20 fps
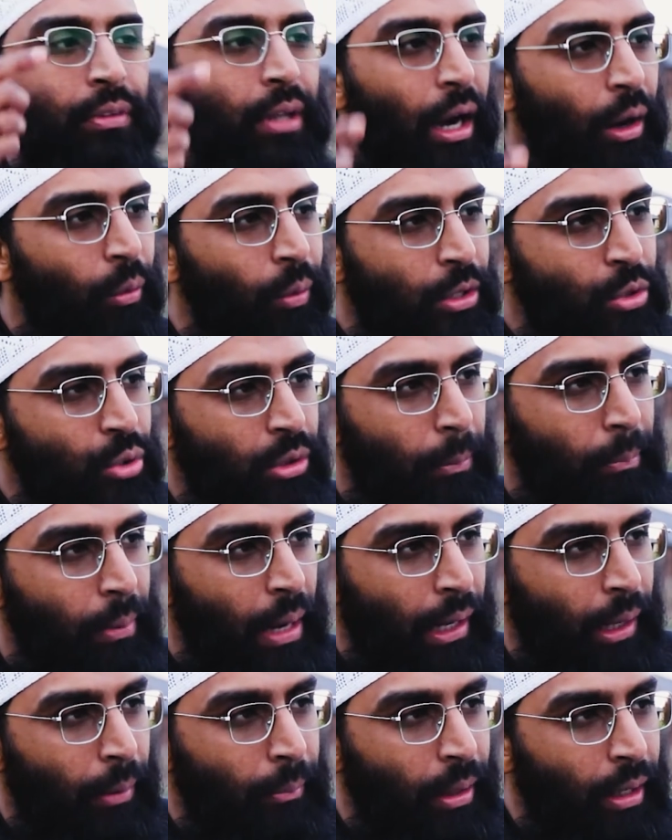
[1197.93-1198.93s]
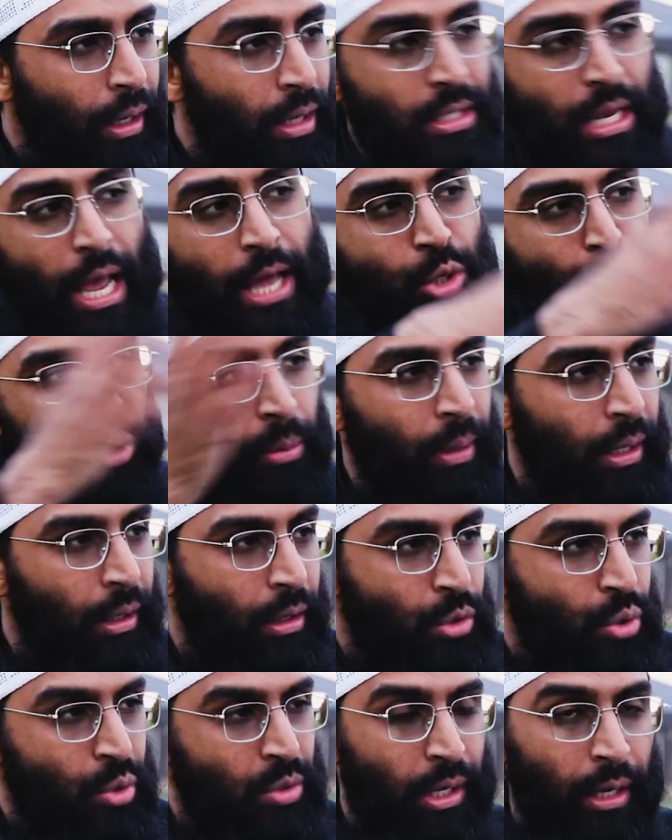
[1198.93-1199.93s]
Dawah to the black Americans and to
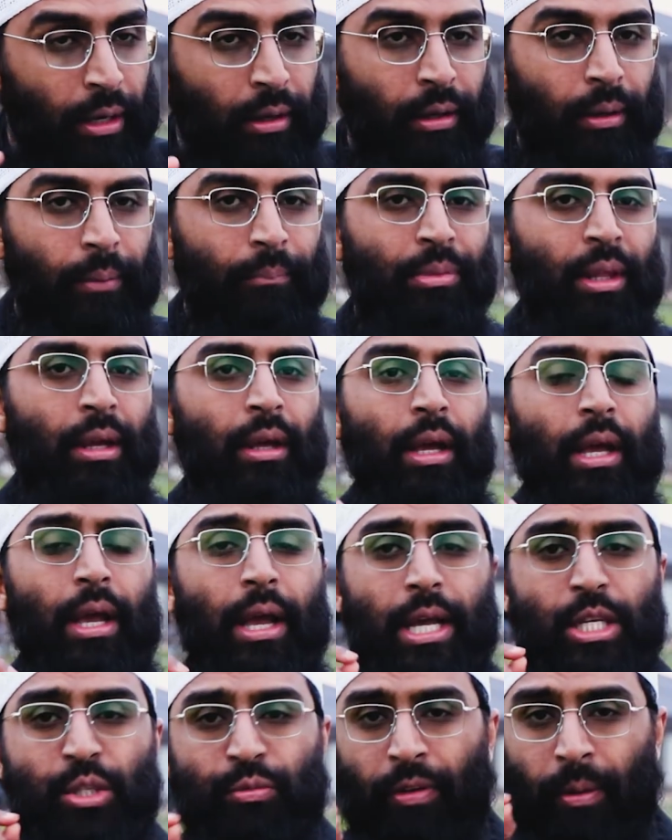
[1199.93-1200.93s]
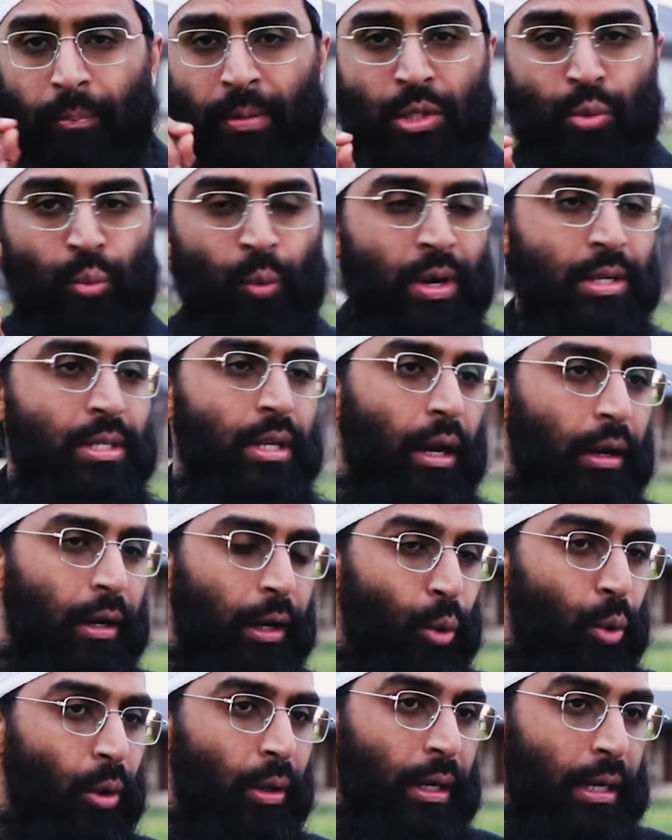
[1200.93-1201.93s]
American society. His famous words are
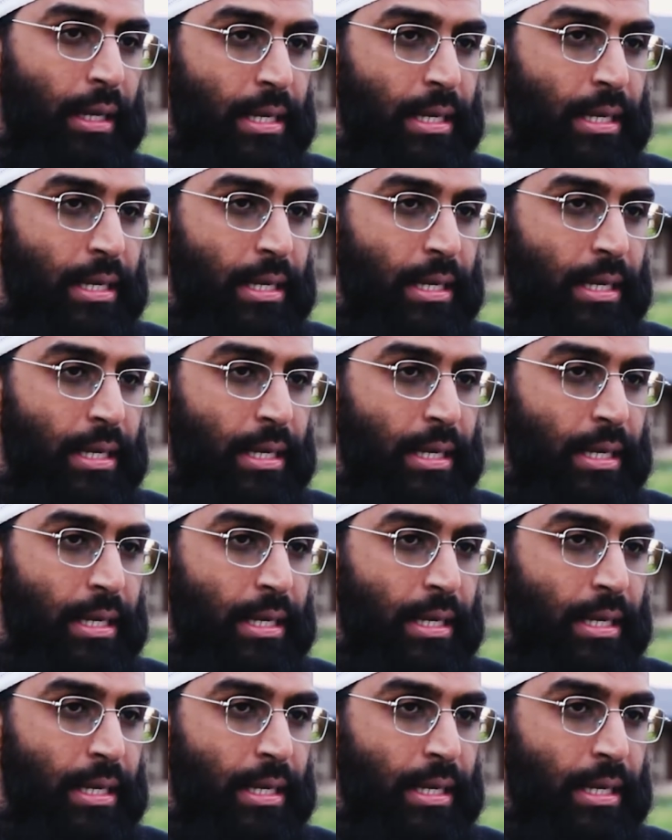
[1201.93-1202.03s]
recorded.